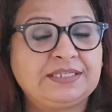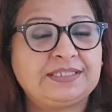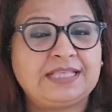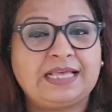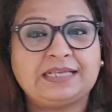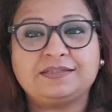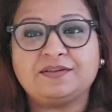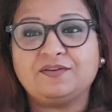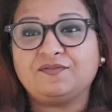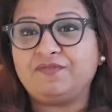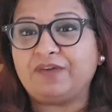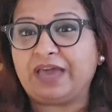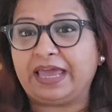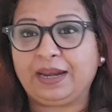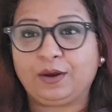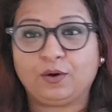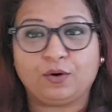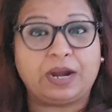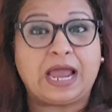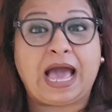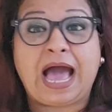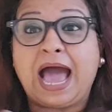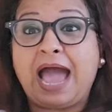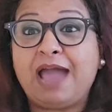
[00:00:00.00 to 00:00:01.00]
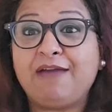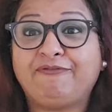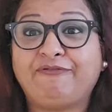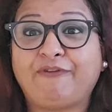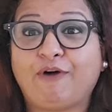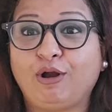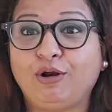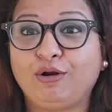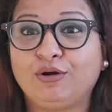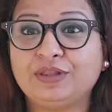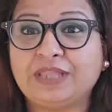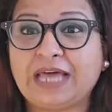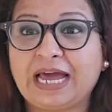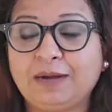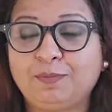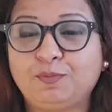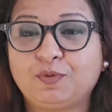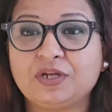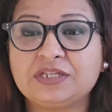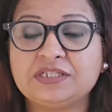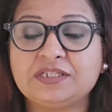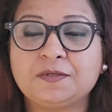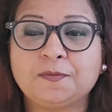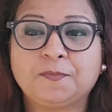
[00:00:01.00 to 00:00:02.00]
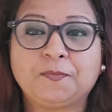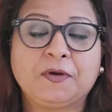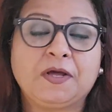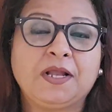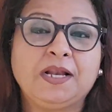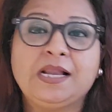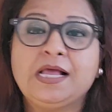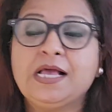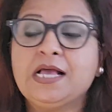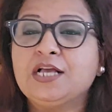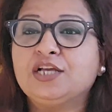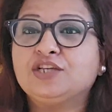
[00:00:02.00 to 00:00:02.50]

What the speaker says: That's a very good, I follow that principle.